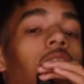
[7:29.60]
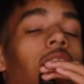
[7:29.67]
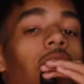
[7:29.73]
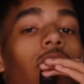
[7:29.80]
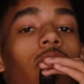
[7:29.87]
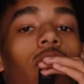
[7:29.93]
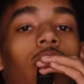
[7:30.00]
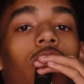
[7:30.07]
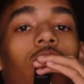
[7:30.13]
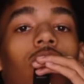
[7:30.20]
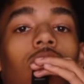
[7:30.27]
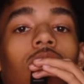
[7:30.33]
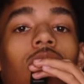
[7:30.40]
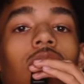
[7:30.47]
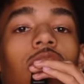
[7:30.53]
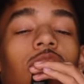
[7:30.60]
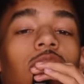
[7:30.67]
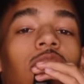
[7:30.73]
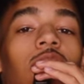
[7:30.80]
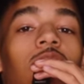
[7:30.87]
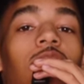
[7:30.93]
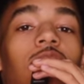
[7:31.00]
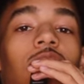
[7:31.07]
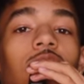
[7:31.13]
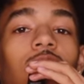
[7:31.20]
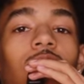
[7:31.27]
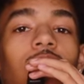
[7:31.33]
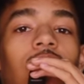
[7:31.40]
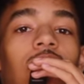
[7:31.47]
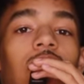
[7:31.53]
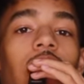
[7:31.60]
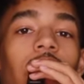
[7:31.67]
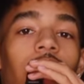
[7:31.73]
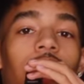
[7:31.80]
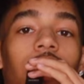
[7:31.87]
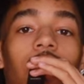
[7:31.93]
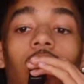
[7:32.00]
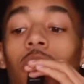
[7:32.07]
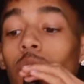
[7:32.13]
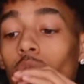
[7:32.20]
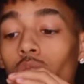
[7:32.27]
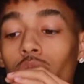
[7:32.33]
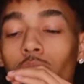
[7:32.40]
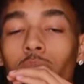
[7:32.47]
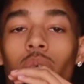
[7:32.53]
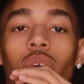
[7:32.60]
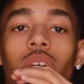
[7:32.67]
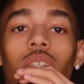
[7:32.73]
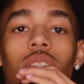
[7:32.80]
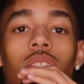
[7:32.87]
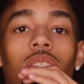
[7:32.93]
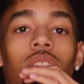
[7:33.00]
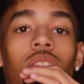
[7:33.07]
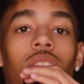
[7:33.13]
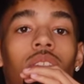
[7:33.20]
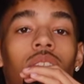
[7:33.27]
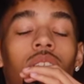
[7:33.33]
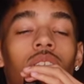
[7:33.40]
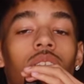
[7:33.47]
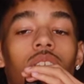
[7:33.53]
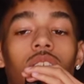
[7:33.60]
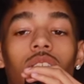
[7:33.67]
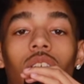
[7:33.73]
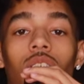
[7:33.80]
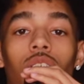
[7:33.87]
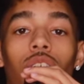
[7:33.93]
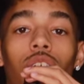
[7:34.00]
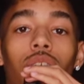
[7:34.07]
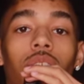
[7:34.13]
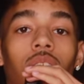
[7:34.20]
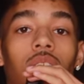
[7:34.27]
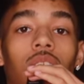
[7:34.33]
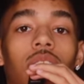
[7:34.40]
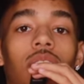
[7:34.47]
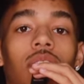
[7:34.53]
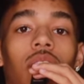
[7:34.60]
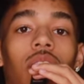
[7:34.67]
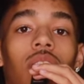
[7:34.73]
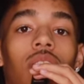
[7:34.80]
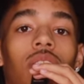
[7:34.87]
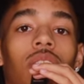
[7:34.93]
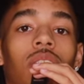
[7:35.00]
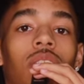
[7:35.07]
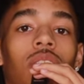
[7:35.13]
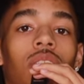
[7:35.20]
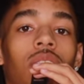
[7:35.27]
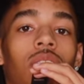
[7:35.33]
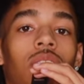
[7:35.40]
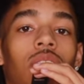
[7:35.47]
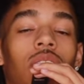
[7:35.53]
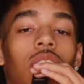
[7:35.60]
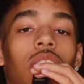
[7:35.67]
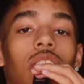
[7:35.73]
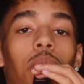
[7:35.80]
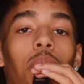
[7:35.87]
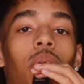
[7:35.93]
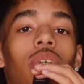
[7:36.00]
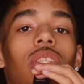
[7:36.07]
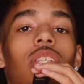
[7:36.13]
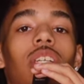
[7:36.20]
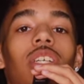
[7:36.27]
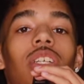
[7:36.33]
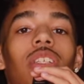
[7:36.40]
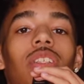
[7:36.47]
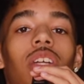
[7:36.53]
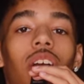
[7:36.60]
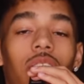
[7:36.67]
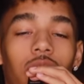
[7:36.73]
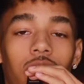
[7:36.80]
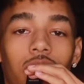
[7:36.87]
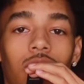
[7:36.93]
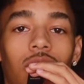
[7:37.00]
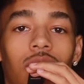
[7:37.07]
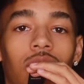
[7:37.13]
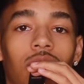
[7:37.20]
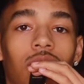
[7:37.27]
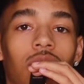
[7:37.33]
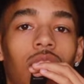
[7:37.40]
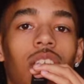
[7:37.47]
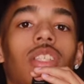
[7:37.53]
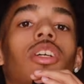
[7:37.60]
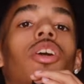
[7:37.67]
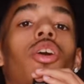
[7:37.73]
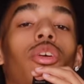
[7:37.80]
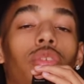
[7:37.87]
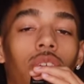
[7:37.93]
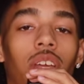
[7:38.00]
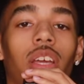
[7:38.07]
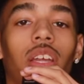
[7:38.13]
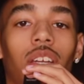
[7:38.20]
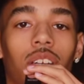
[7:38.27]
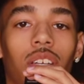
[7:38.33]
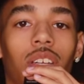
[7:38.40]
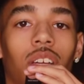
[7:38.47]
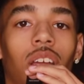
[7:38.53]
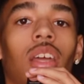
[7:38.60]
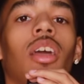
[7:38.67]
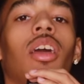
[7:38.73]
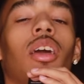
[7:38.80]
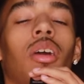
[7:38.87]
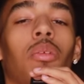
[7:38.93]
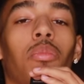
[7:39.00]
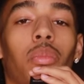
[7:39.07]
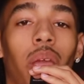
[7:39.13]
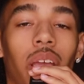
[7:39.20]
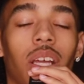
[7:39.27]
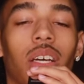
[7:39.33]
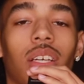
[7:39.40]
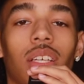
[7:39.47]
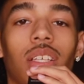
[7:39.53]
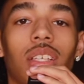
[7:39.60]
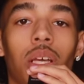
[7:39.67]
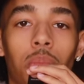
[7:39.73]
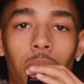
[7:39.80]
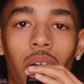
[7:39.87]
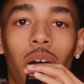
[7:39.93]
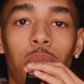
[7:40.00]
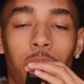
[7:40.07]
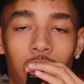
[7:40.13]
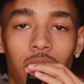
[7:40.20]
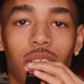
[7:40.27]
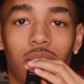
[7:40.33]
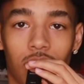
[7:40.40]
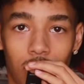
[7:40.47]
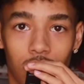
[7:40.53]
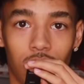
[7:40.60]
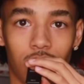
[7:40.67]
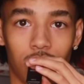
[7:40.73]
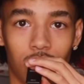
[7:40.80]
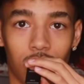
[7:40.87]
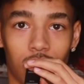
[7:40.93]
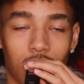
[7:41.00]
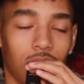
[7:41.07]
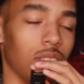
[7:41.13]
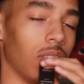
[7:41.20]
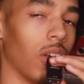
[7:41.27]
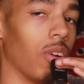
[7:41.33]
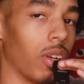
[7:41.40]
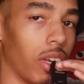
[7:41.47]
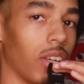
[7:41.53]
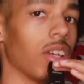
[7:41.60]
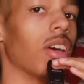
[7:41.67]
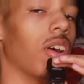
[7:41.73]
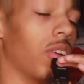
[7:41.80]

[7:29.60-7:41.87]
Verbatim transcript: I know y'all gonna think the shoe is dirty. I wore them once. It's called a graffiti design. It's supposed to look dirty because of graffiti. Make your mind make sense. Okay,